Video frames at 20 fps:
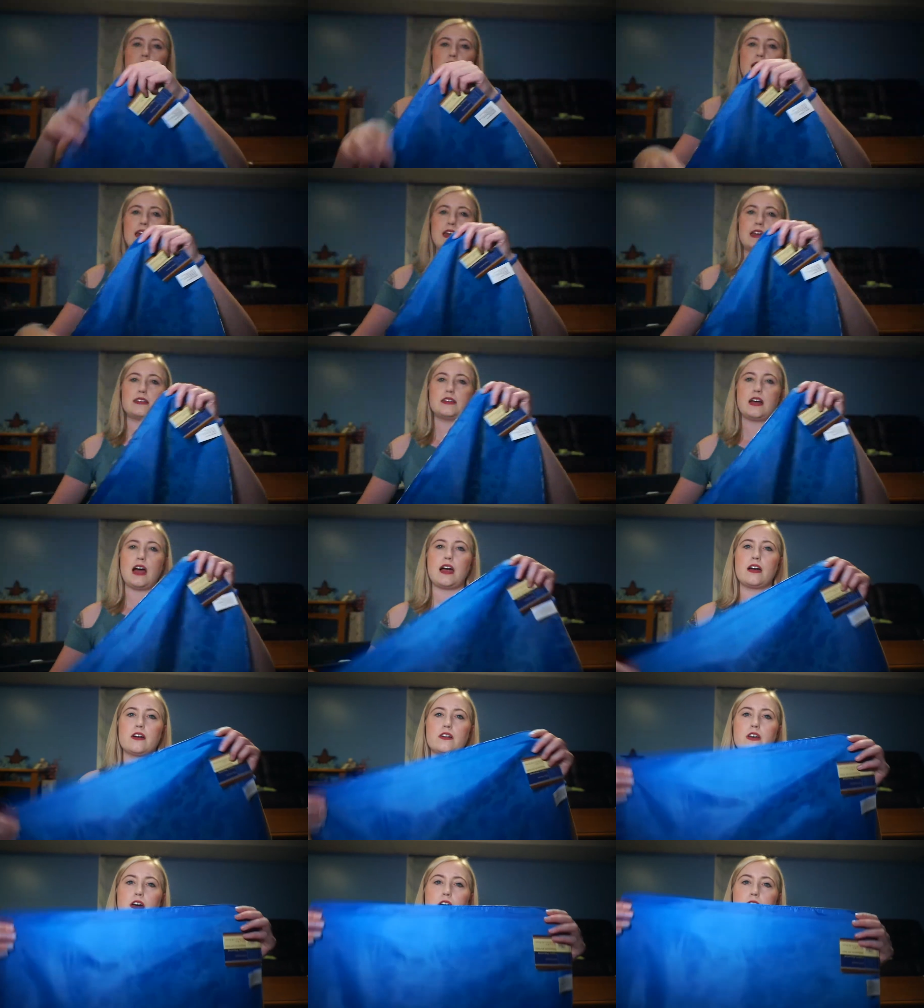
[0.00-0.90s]
if I get
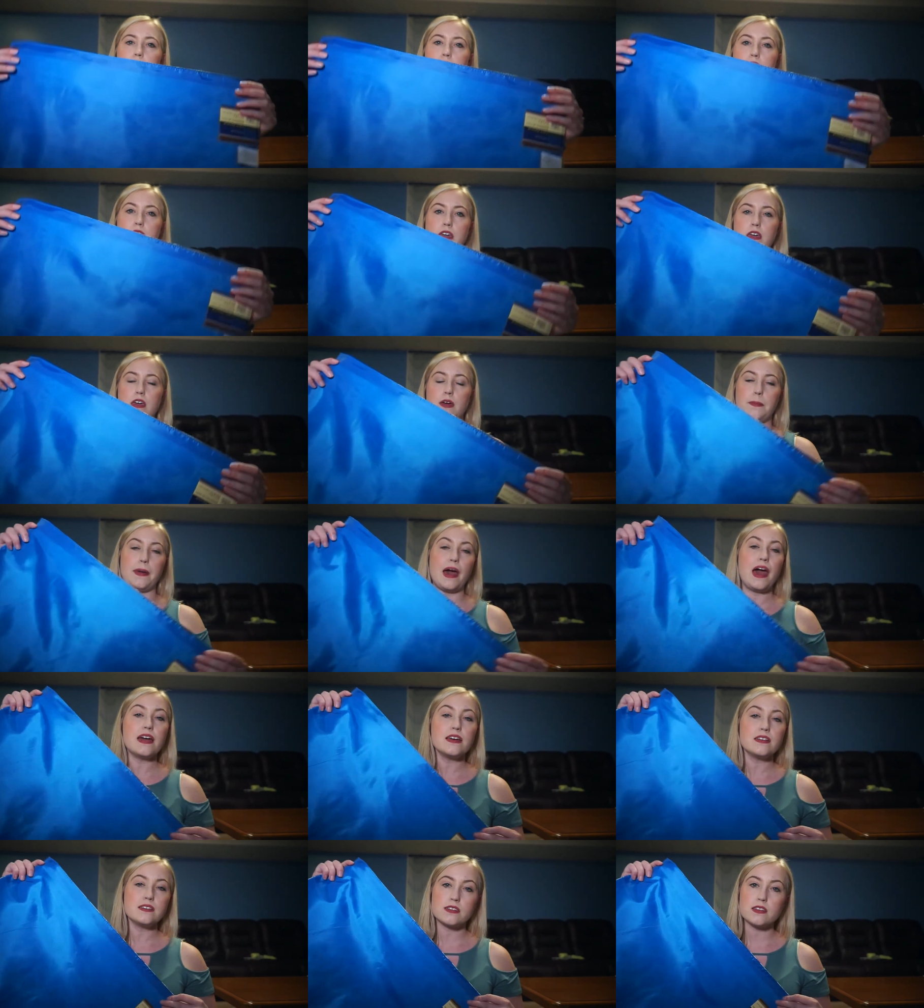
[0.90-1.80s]
tired of the
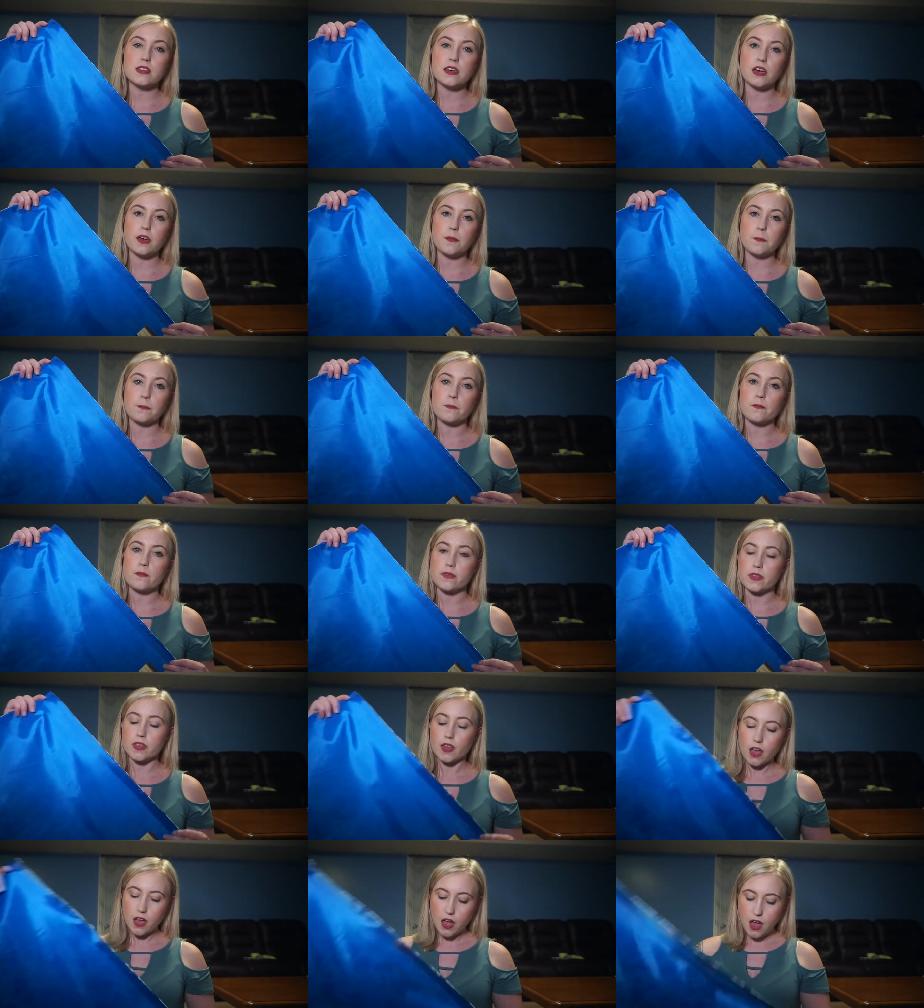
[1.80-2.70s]
paisley.
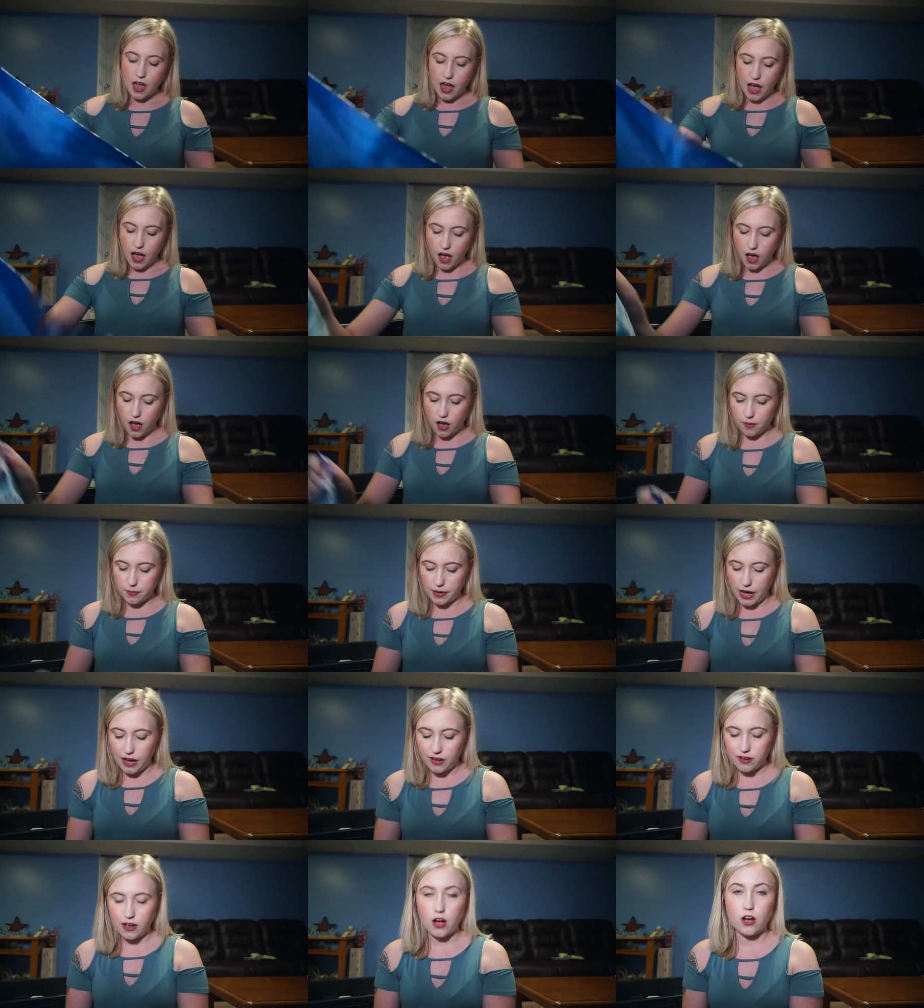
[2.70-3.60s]
Um,
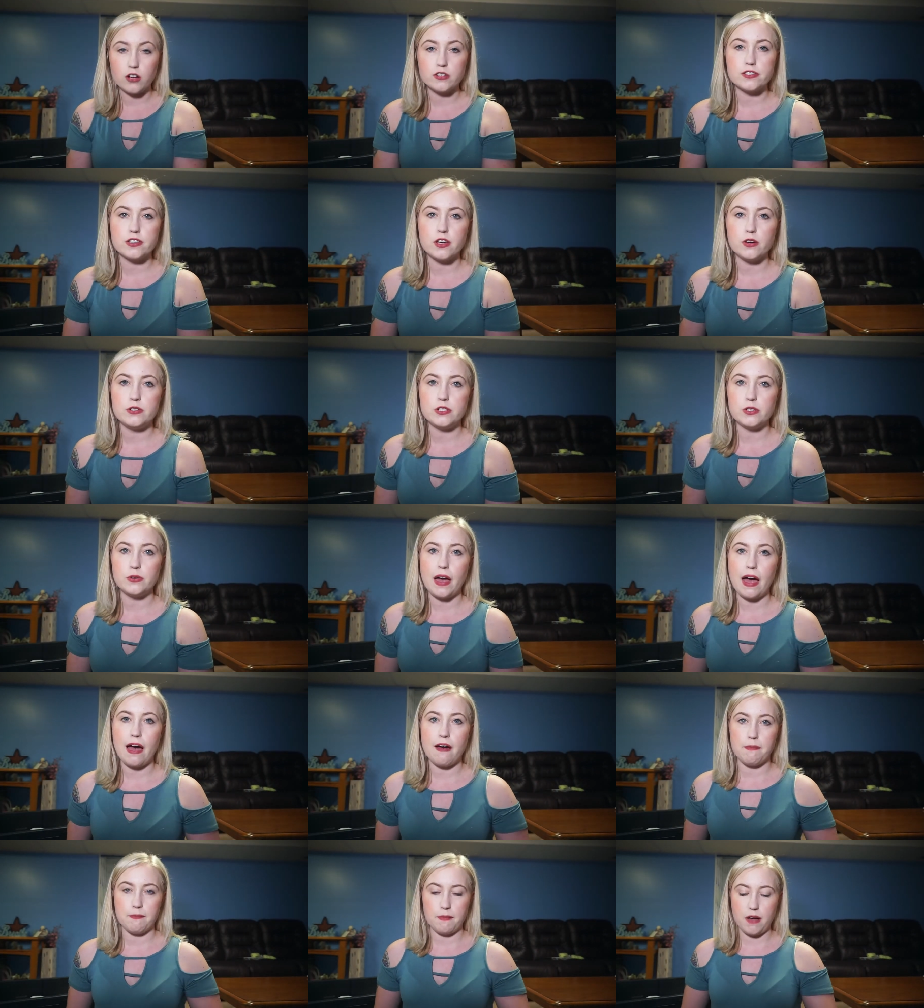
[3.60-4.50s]
I also do
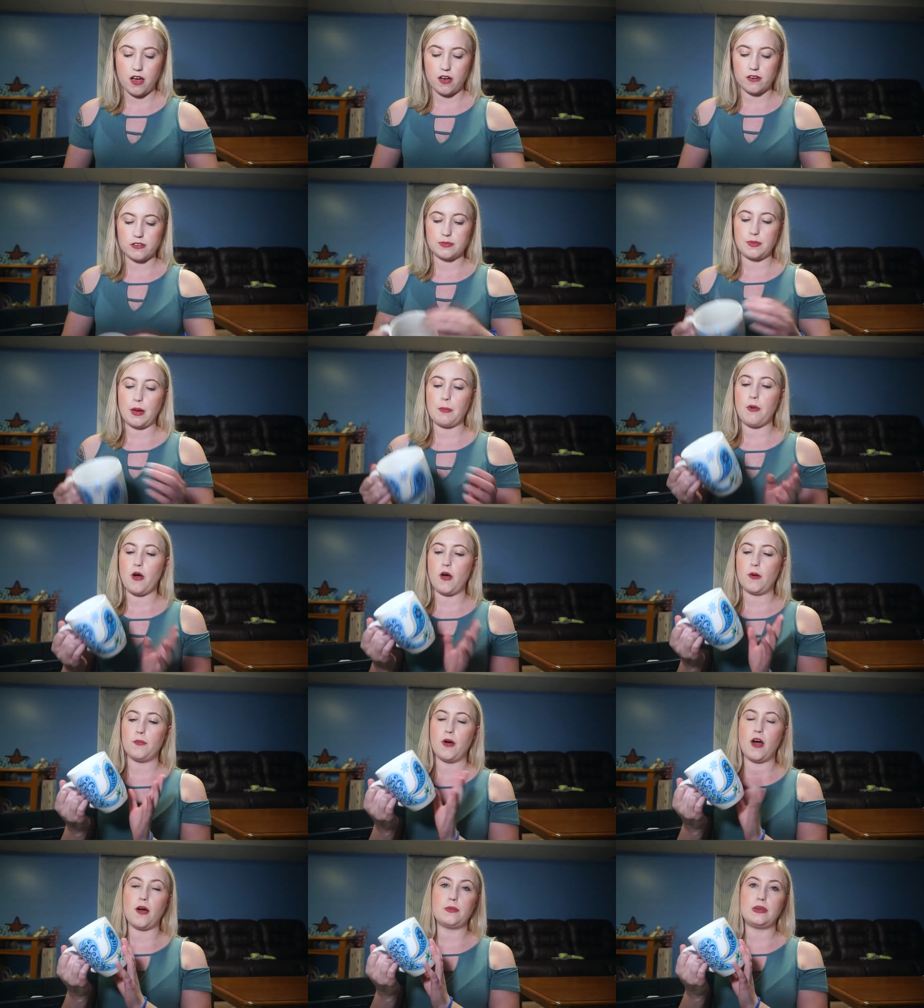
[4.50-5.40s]
have mugs. My
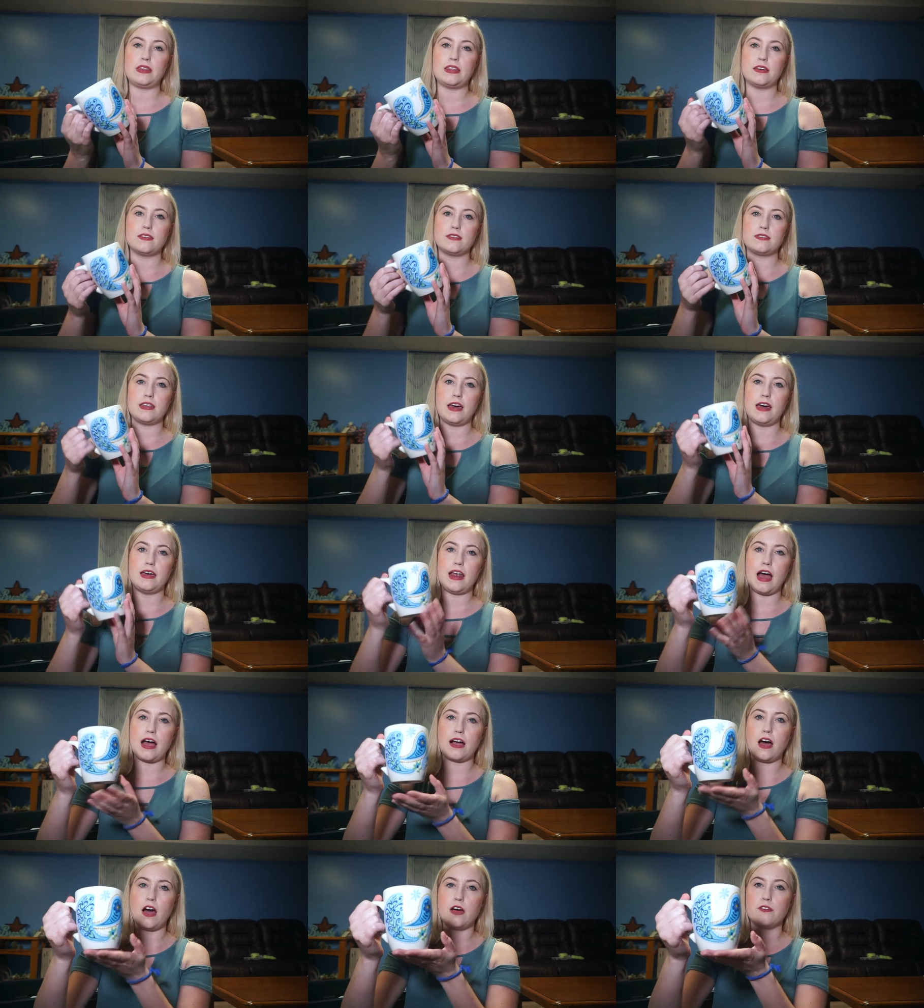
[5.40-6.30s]
mom bought me this set.
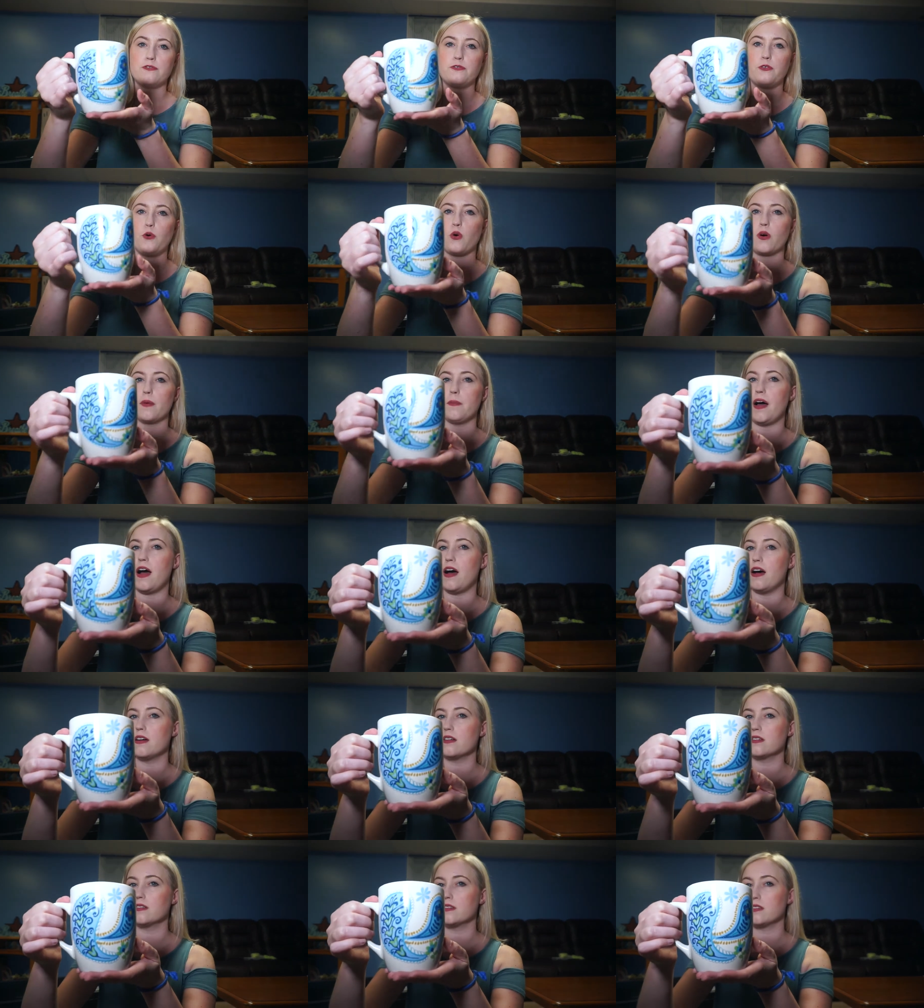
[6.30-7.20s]
I got four
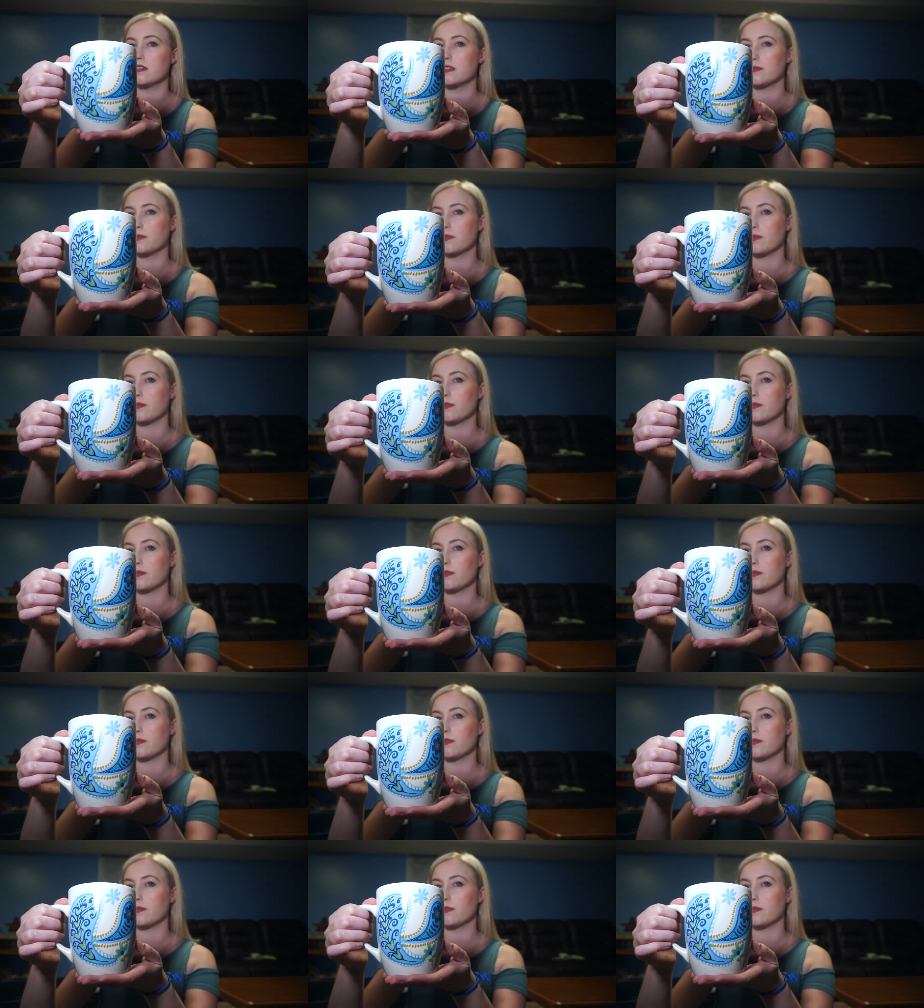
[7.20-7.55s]
mugs.